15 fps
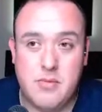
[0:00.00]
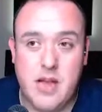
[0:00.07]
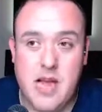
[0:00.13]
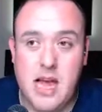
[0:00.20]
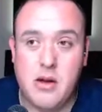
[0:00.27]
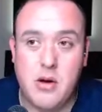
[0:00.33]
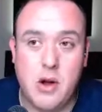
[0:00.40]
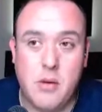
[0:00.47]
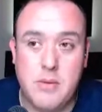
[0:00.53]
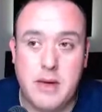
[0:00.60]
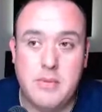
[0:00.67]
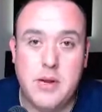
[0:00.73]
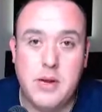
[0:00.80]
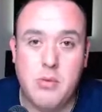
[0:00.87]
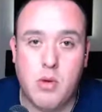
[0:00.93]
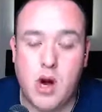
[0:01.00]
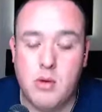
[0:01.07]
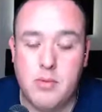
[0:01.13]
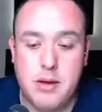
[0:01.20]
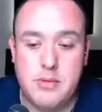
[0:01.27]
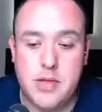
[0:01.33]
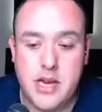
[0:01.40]
I don't know, maybe tomorrow,
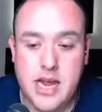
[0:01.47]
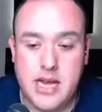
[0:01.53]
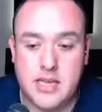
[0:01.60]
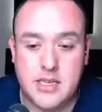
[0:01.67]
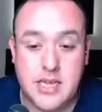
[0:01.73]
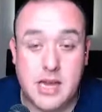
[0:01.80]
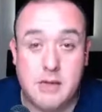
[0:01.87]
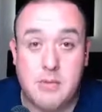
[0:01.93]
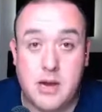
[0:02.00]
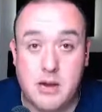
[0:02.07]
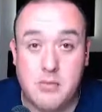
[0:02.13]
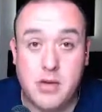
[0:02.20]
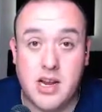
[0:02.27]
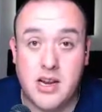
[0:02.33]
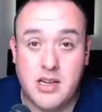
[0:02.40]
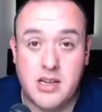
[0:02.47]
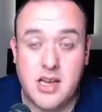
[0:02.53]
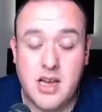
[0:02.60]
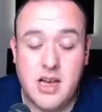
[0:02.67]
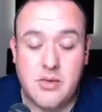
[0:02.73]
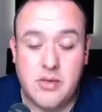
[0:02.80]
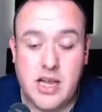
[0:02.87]
maybe the next day, but I'm gonna.
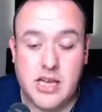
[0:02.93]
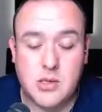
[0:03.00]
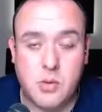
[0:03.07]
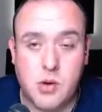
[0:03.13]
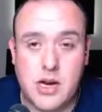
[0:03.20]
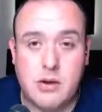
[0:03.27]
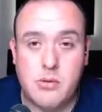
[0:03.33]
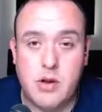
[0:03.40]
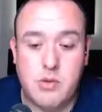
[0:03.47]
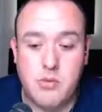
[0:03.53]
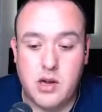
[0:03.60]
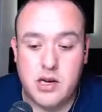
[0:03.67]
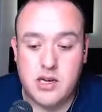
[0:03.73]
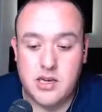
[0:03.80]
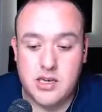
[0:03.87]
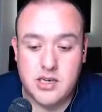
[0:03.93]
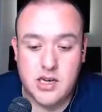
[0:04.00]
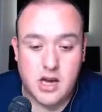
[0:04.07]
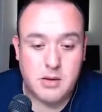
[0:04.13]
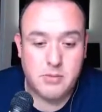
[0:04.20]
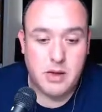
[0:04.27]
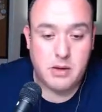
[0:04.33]
That's one I really wanted to
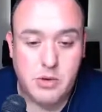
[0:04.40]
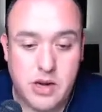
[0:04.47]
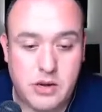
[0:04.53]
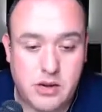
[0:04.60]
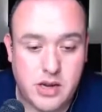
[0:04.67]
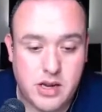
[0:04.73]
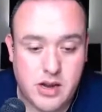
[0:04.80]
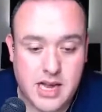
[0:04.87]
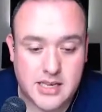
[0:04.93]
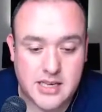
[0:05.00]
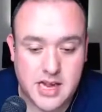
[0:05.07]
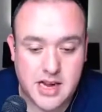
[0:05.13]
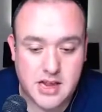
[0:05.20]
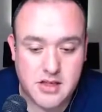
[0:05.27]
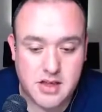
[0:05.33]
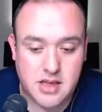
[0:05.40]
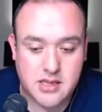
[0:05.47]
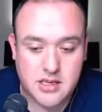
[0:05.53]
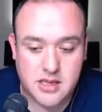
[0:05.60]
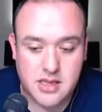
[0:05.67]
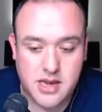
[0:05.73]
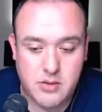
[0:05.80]
talk about. Would you, you guys got any
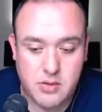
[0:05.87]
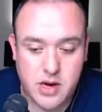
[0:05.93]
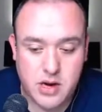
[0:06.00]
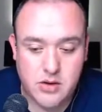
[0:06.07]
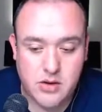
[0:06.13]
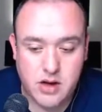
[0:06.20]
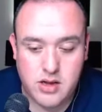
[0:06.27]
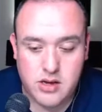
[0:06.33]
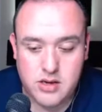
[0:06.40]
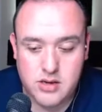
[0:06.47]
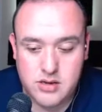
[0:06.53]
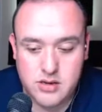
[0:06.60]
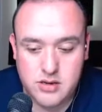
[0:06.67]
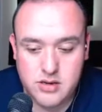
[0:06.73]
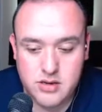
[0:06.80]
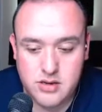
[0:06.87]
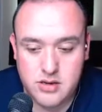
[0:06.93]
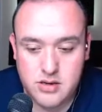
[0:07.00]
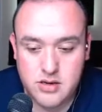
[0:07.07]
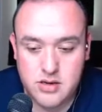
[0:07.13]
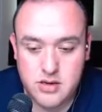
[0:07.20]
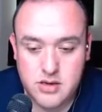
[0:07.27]
thoughts on that while you're on?
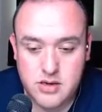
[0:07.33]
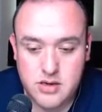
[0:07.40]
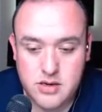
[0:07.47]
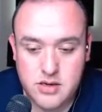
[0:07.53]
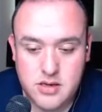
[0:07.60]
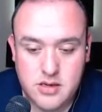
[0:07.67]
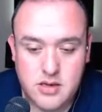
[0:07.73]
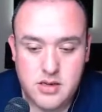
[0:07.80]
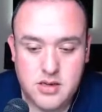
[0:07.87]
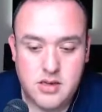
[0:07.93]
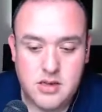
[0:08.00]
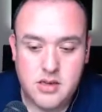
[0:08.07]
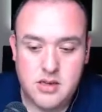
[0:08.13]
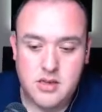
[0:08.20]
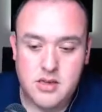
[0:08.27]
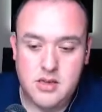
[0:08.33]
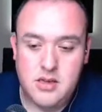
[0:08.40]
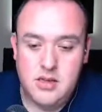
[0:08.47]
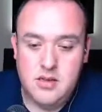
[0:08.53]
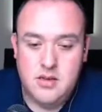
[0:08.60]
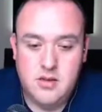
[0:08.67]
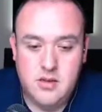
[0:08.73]
I like to use
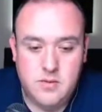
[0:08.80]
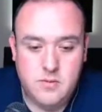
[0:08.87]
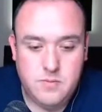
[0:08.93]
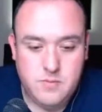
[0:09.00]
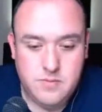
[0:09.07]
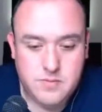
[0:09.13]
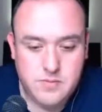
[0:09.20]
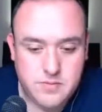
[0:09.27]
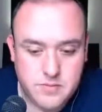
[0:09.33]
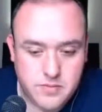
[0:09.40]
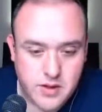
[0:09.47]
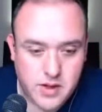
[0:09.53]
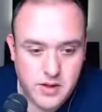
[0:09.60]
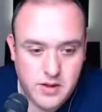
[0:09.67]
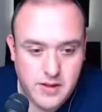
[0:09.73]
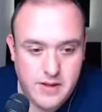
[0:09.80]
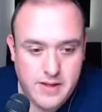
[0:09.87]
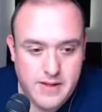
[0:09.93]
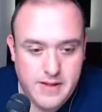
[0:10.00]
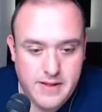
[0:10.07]
all the same components, but it